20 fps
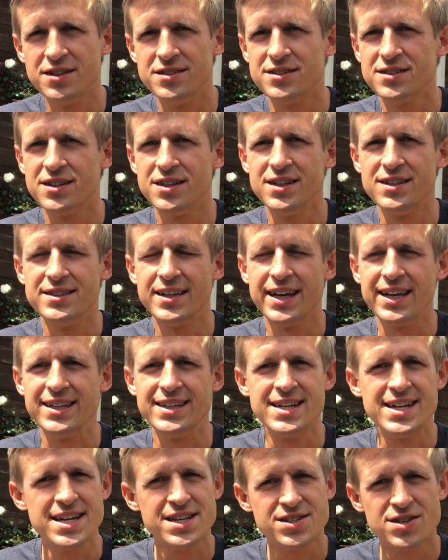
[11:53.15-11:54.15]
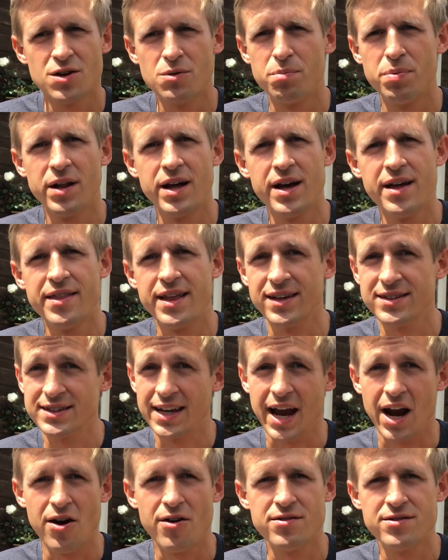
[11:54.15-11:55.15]
And it's going to take discipline, that's
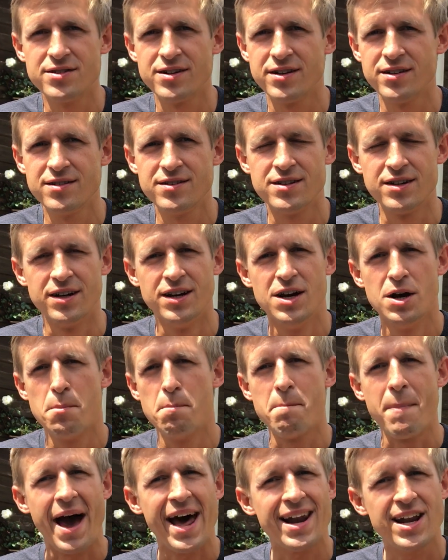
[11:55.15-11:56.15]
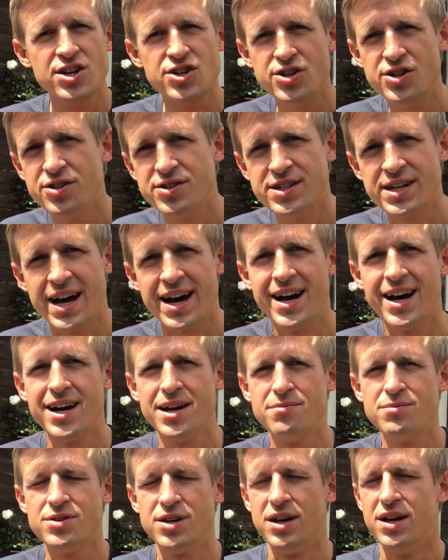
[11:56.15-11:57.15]
character, to manage your
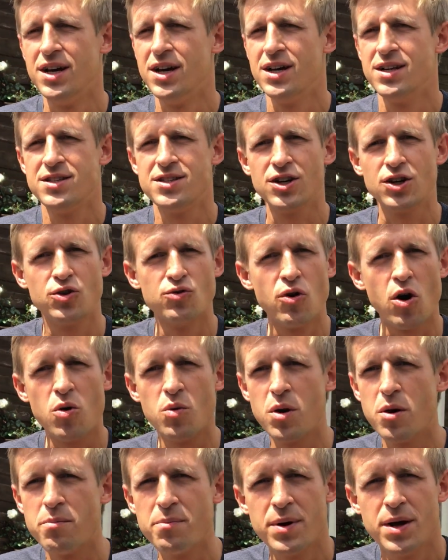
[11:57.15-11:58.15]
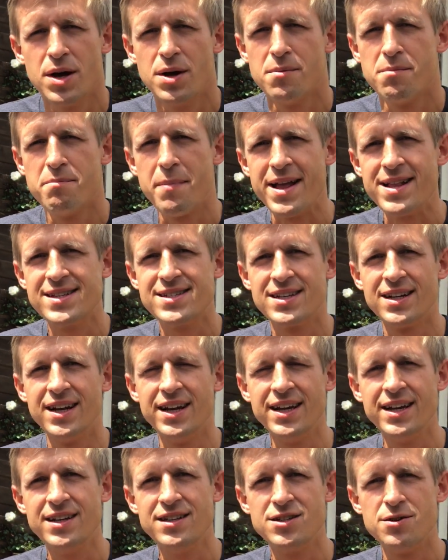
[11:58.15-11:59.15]
time, to grow up
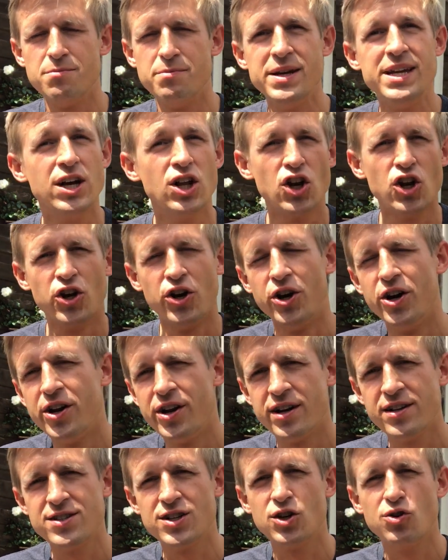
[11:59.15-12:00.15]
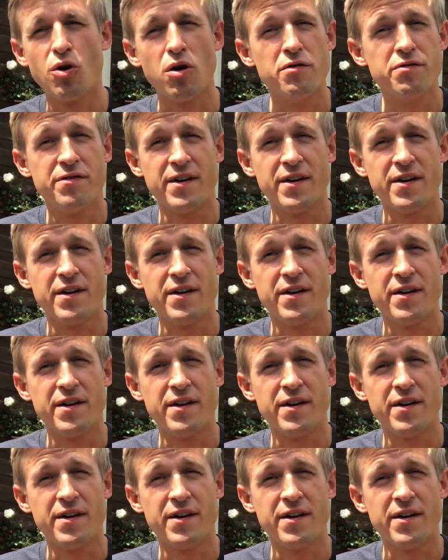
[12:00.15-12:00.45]
mentally, to be a learner, to grow